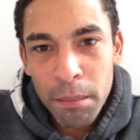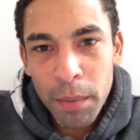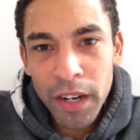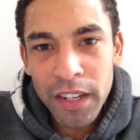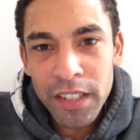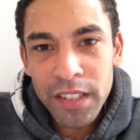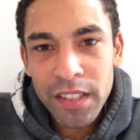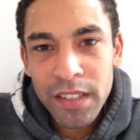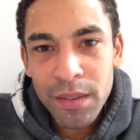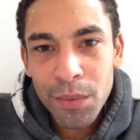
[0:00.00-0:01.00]

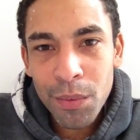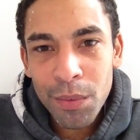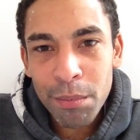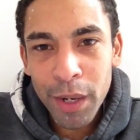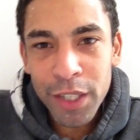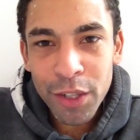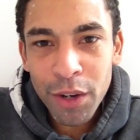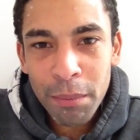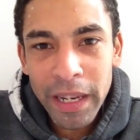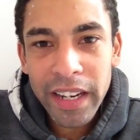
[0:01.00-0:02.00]
because you
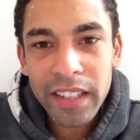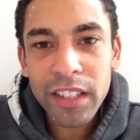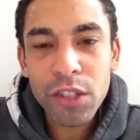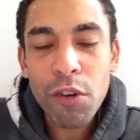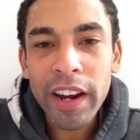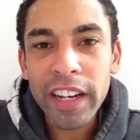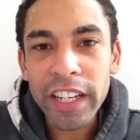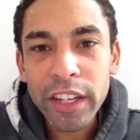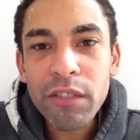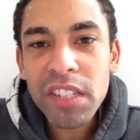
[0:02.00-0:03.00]
completed the
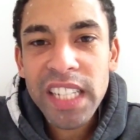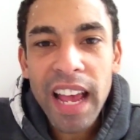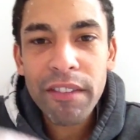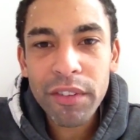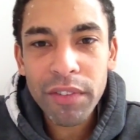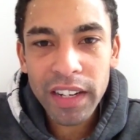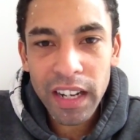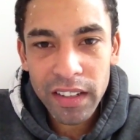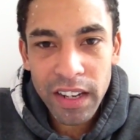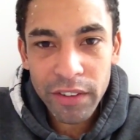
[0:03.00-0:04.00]
training. You've set everything up